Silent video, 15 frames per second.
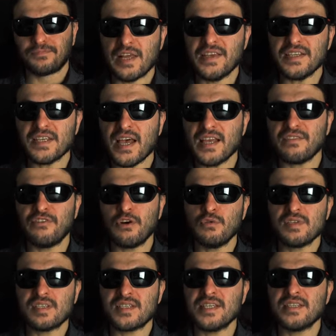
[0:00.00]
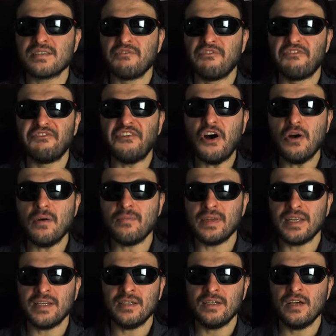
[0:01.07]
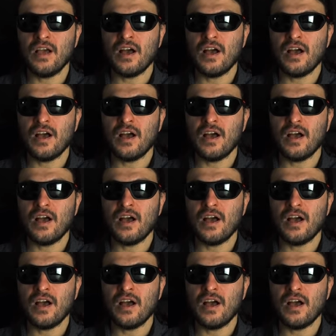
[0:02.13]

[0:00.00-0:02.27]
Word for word: This headphone sits firmly